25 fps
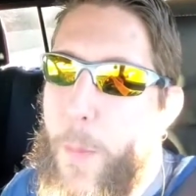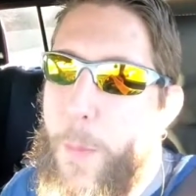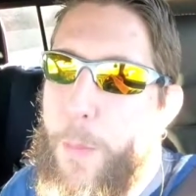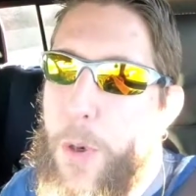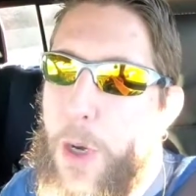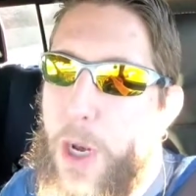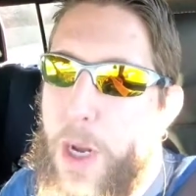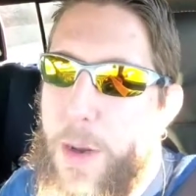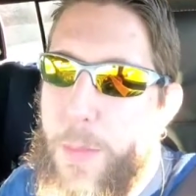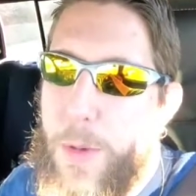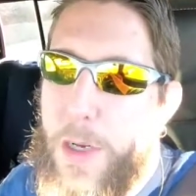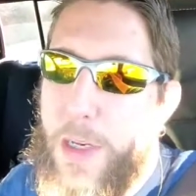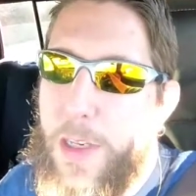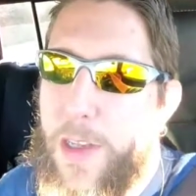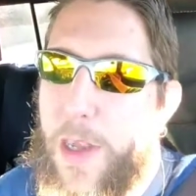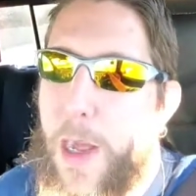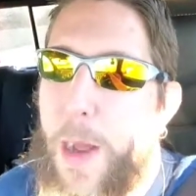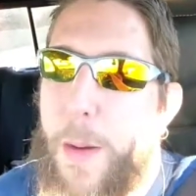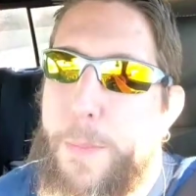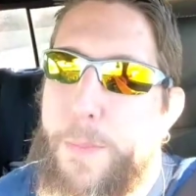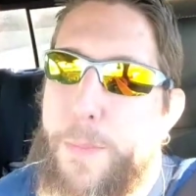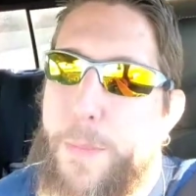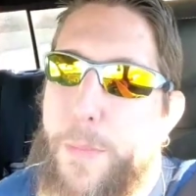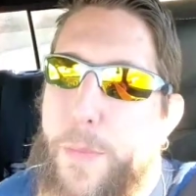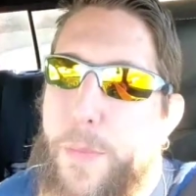probably my
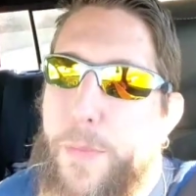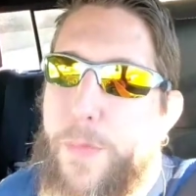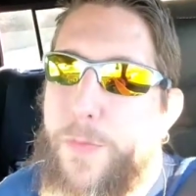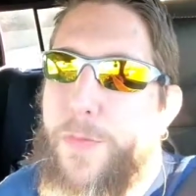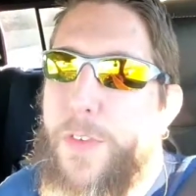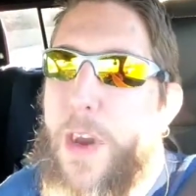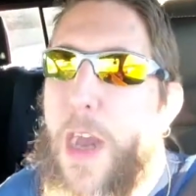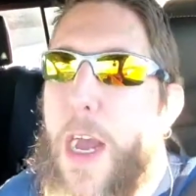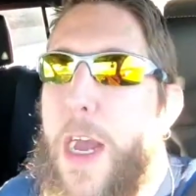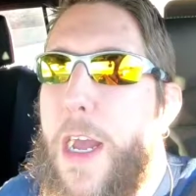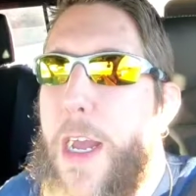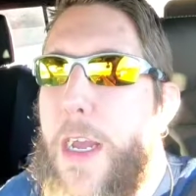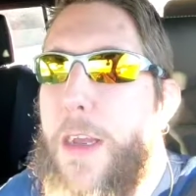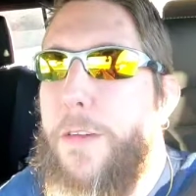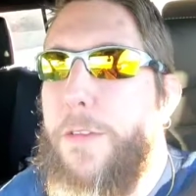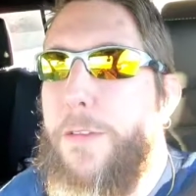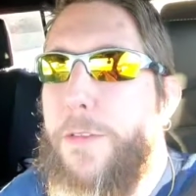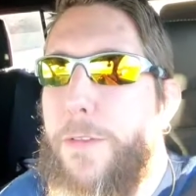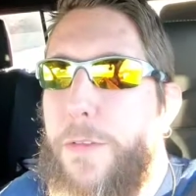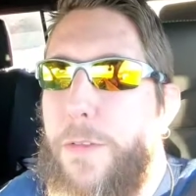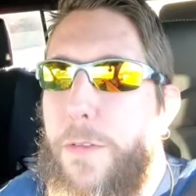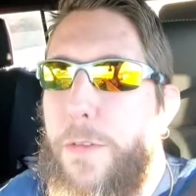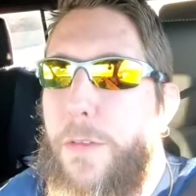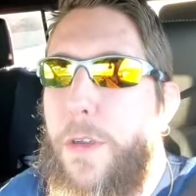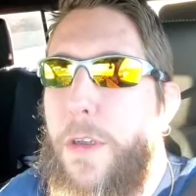top 5.
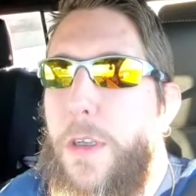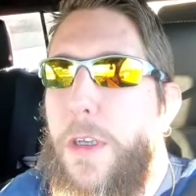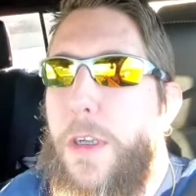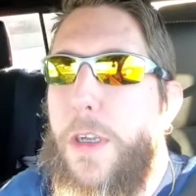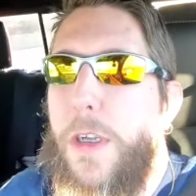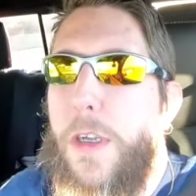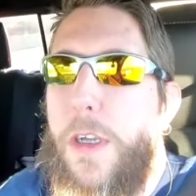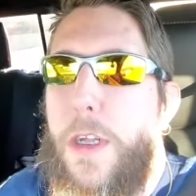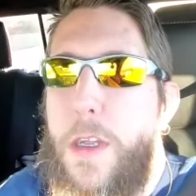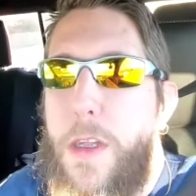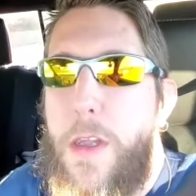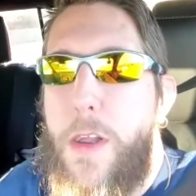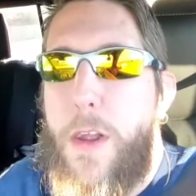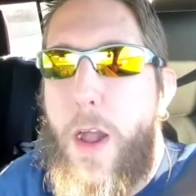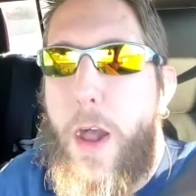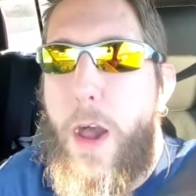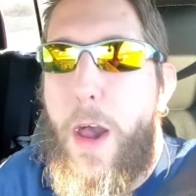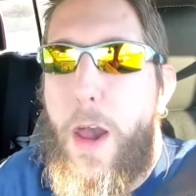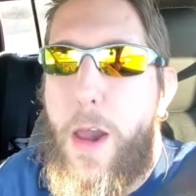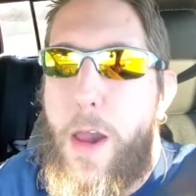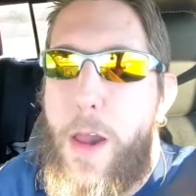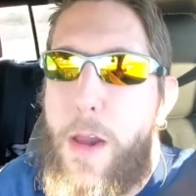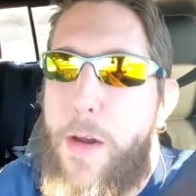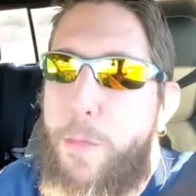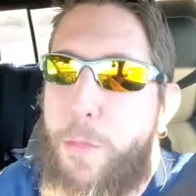
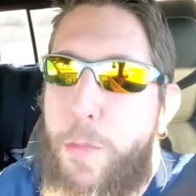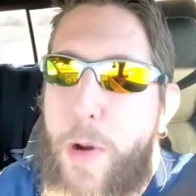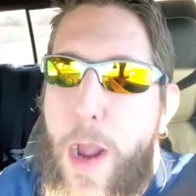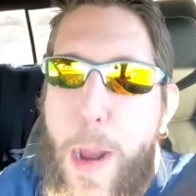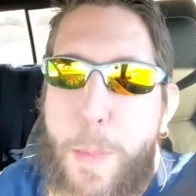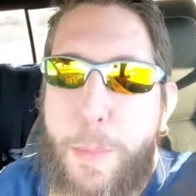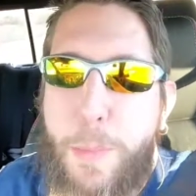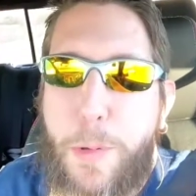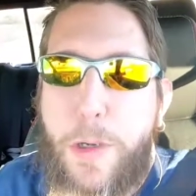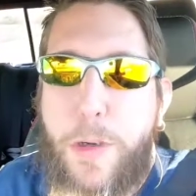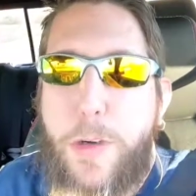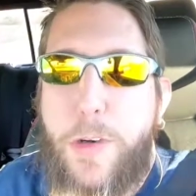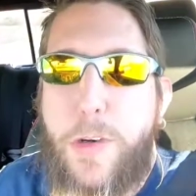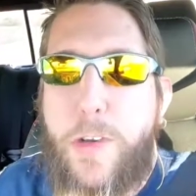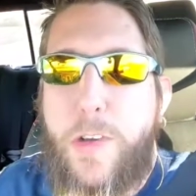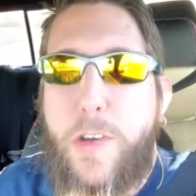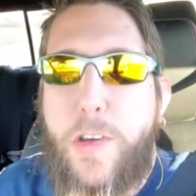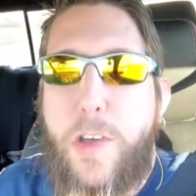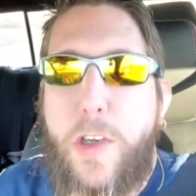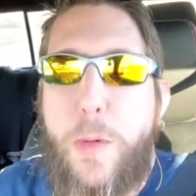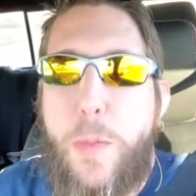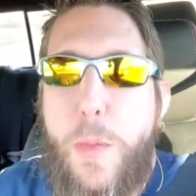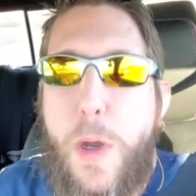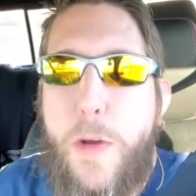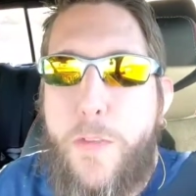Raptor is
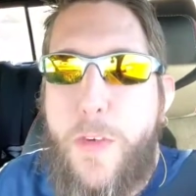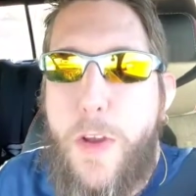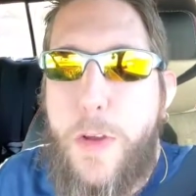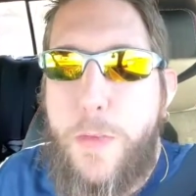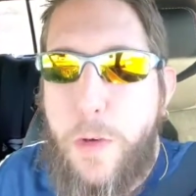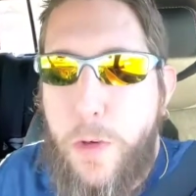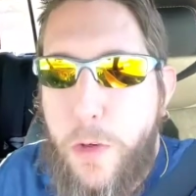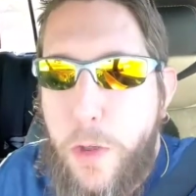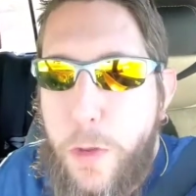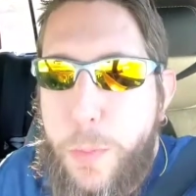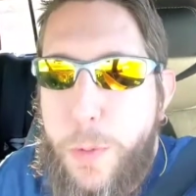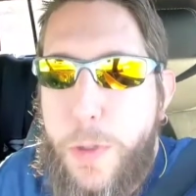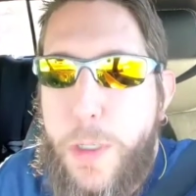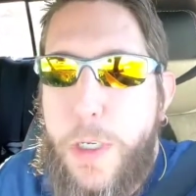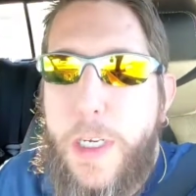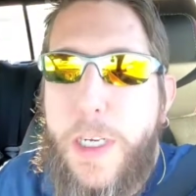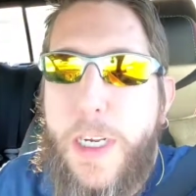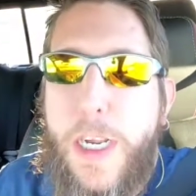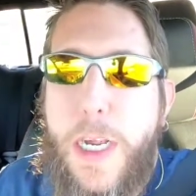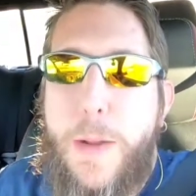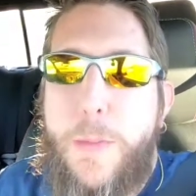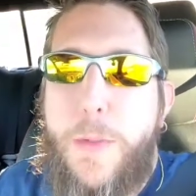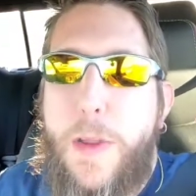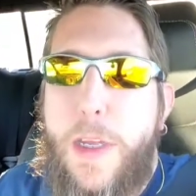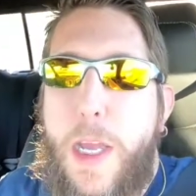still my favorite 2-player
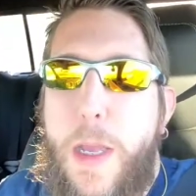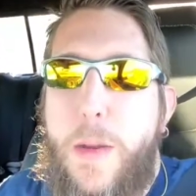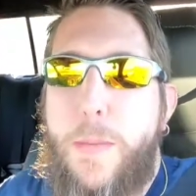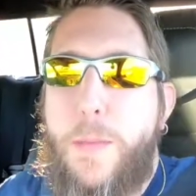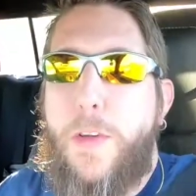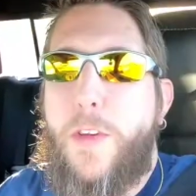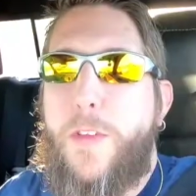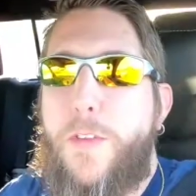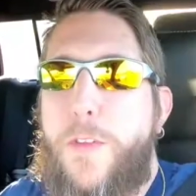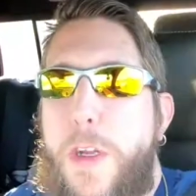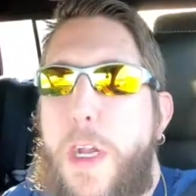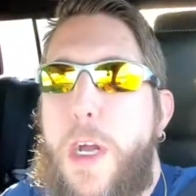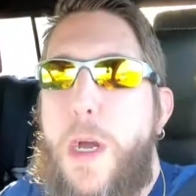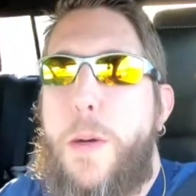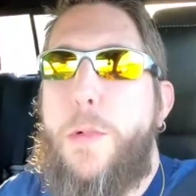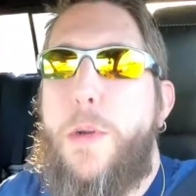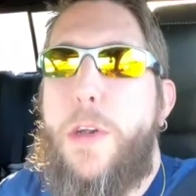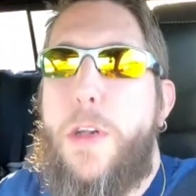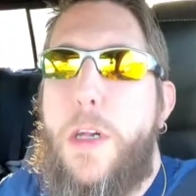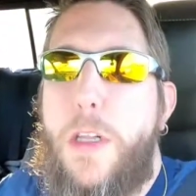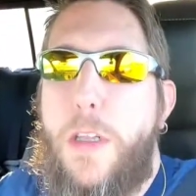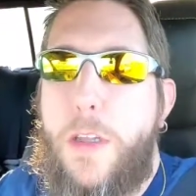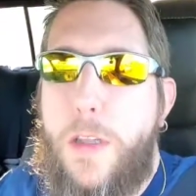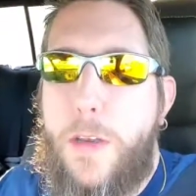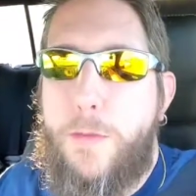game. That game is
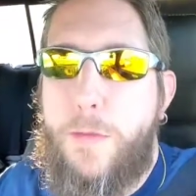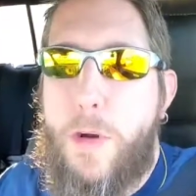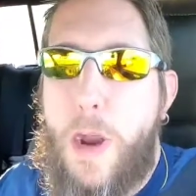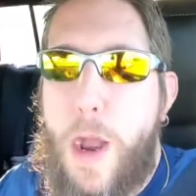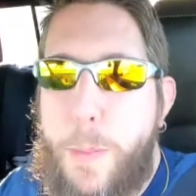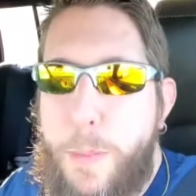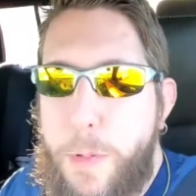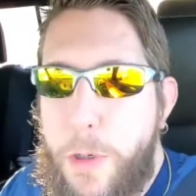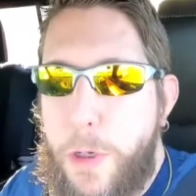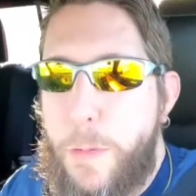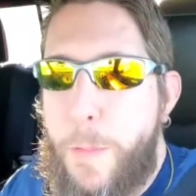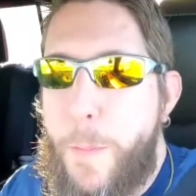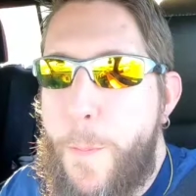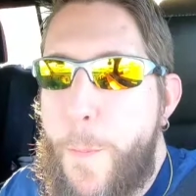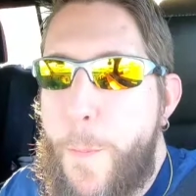phenomenal. I love Raptor.